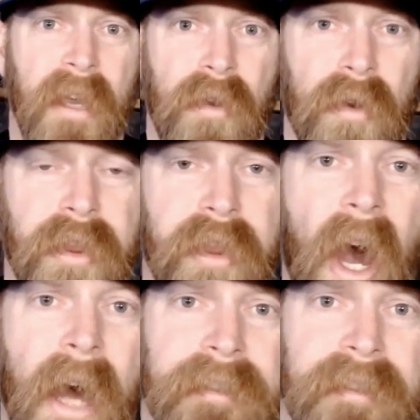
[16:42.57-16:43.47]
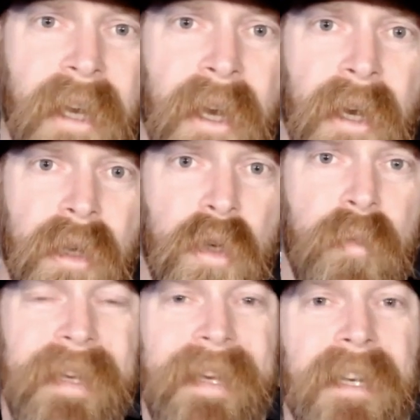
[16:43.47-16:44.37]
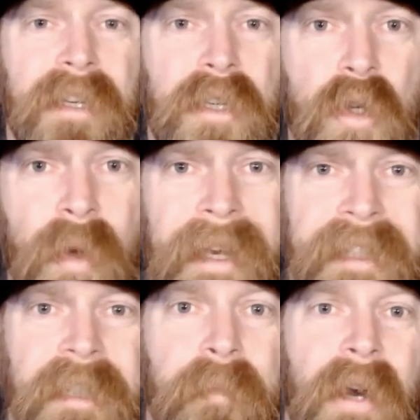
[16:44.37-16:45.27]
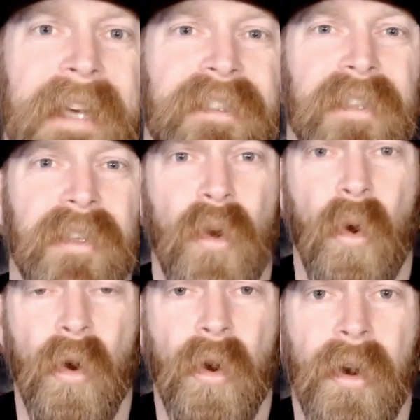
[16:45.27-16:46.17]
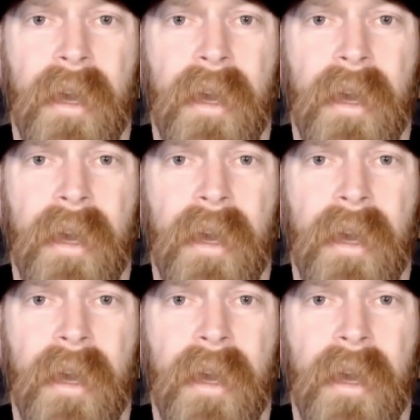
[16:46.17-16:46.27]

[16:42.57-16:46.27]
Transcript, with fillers: your thoughts. You begin to express your